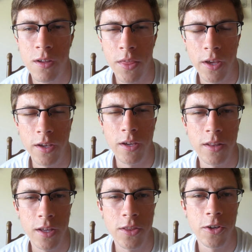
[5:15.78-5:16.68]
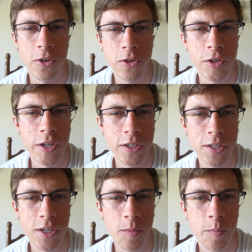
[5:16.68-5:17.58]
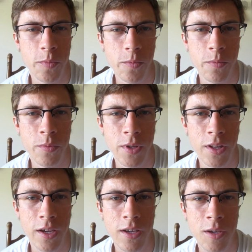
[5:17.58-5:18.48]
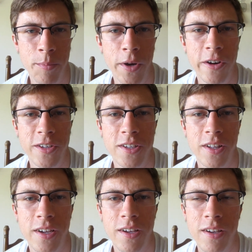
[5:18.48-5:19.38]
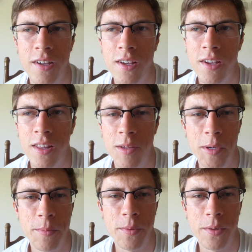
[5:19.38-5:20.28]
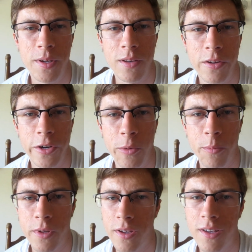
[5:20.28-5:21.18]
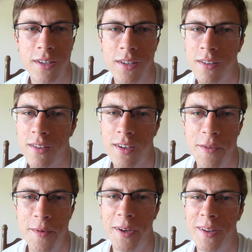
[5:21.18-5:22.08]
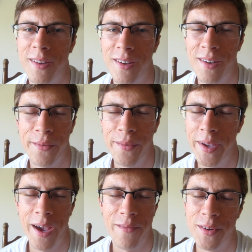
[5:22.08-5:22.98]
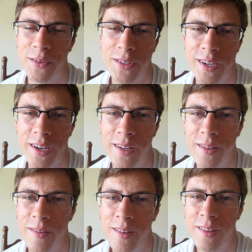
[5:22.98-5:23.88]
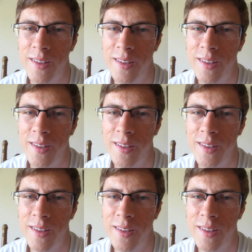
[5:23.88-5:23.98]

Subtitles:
thinking that they're dressed up when like comparing to like the people in Europe, like, come on, we have no style.